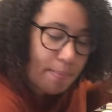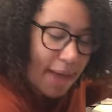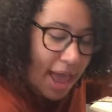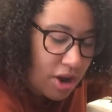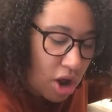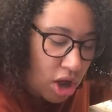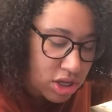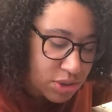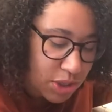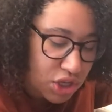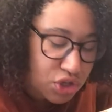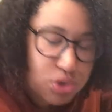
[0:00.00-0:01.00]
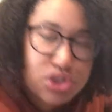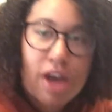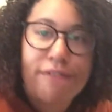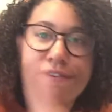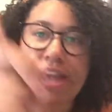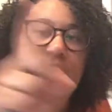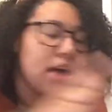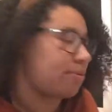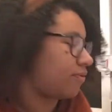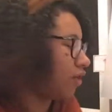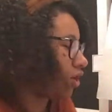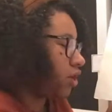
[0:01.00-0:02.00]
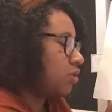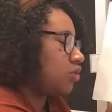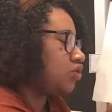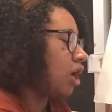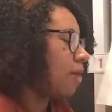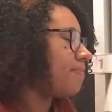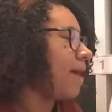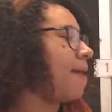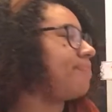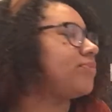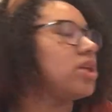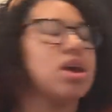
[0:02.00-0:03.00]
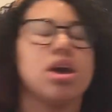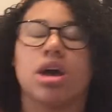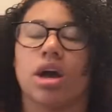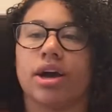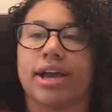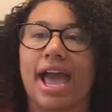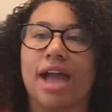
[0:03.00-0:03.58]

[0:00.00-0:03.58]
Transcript: pen on, so you can use your finger before you use your pen, okay?